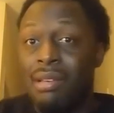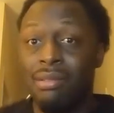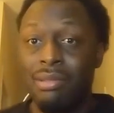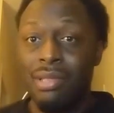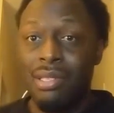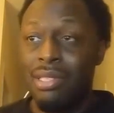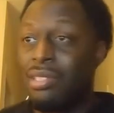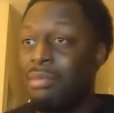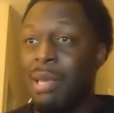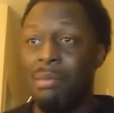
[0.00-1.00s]
No, just
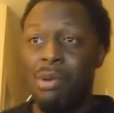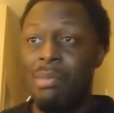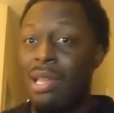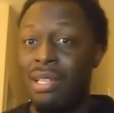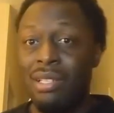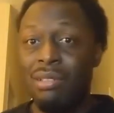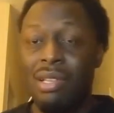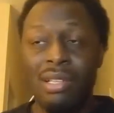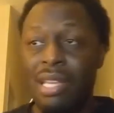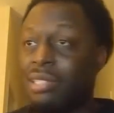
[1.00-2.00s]
because she make more money than you,
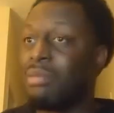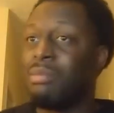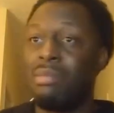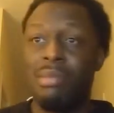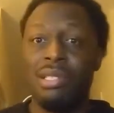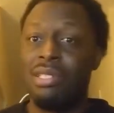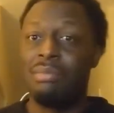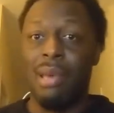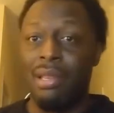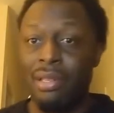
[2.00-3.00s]
that doesn't mean she's
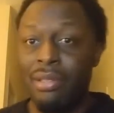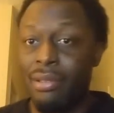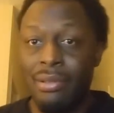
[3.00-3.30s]
better than you.